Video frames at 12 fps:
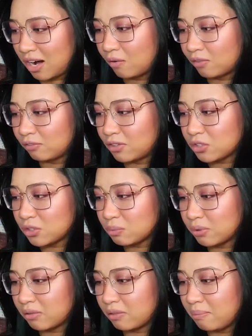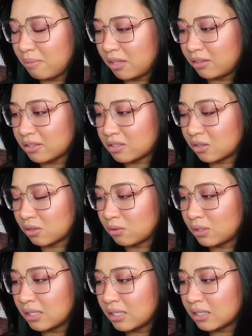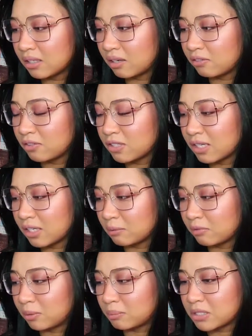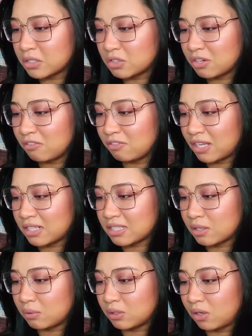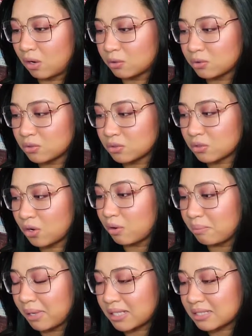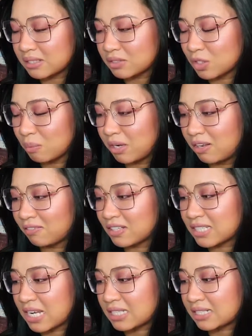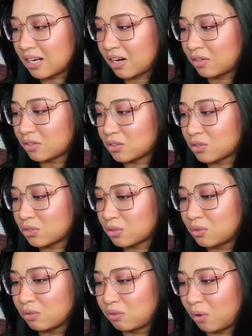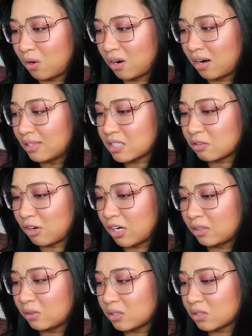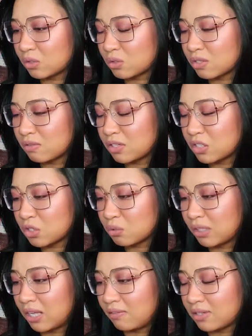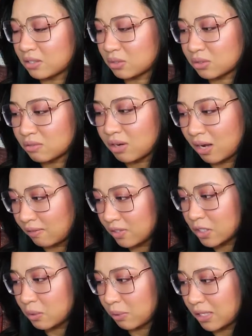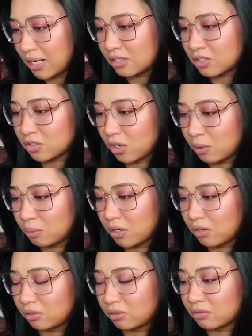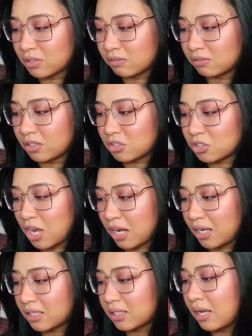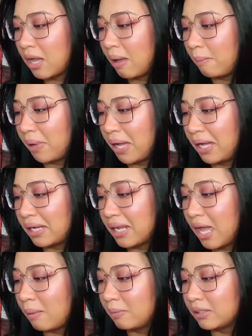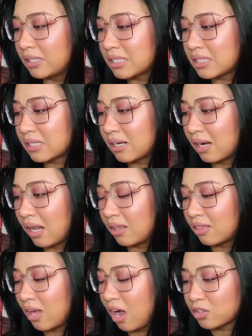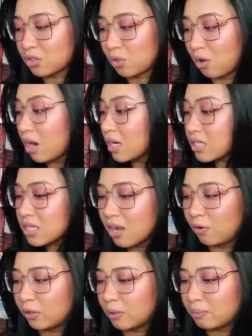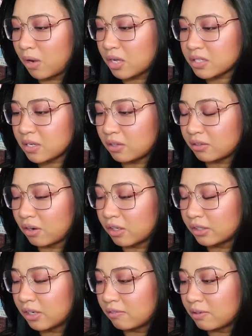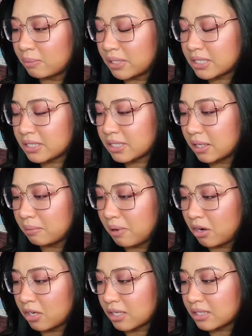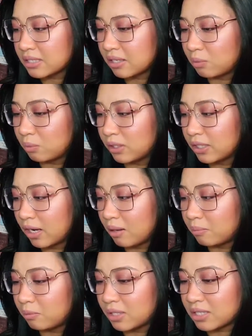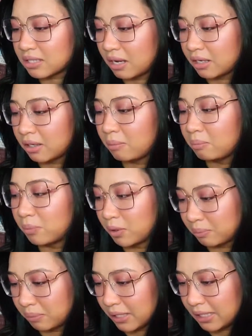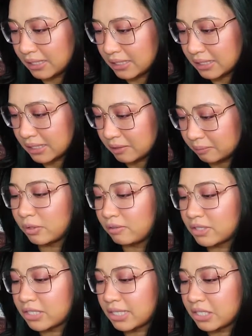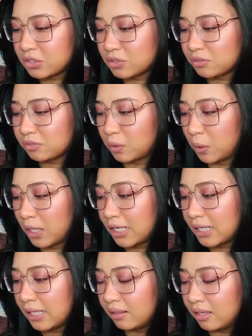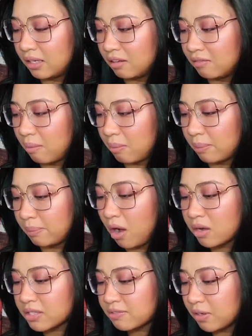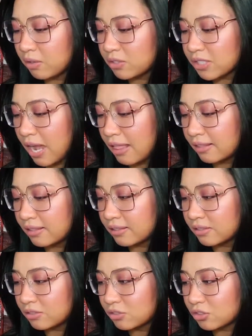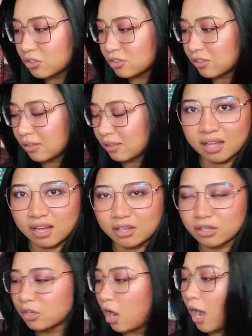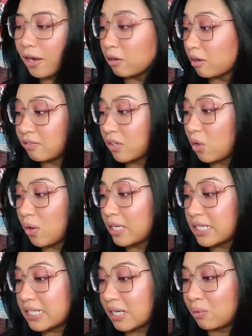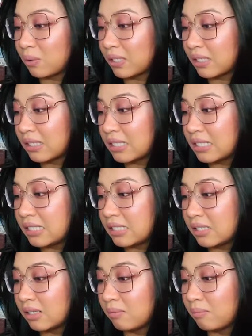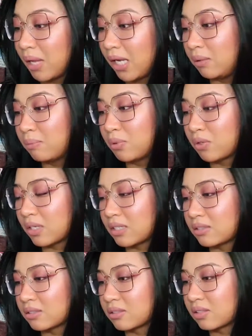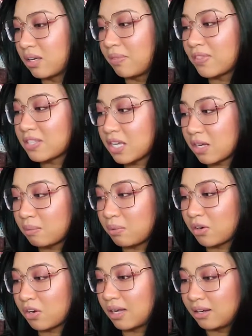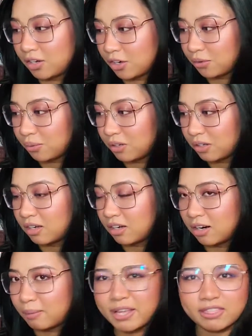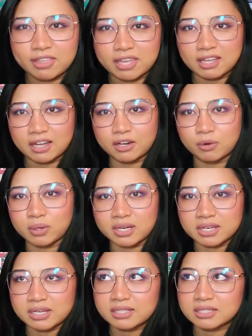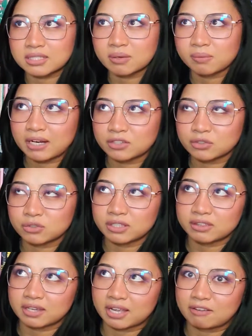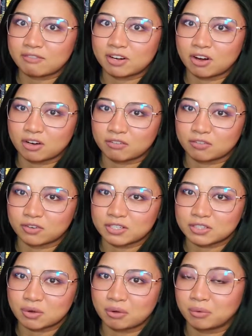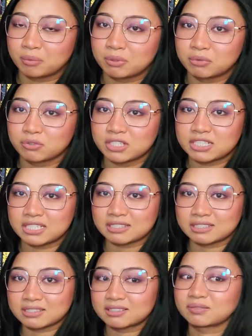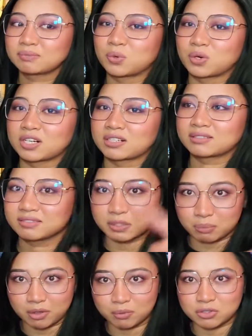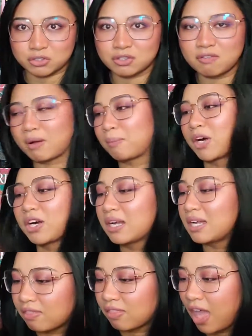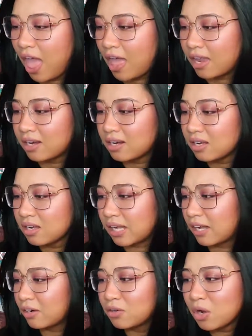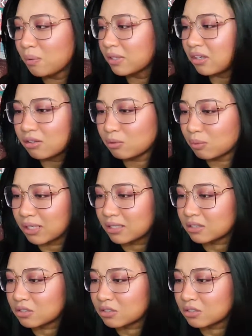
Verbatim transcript: Our featured book of the month is a thrilling and unforgettable mystery fantasy with ghosts, romance, and so many fantastic characters to root for. This FairyLoot exclusive edition will have an exclusive cover, sprayed edges, artwork on the reverse of this jacket, by Emily's Nath underscore art, full embossing on the hardcover by the same artist and will come with a signed bookplate. We have our schedule for the November box photo challenge. I don't, I don't have no idea what the main book is, but the second book I know. Um, I think I know what it is. I actually think I have an art for it, so I will be reading it for this month, which is November. And then, yeah, I don't know what the other one is.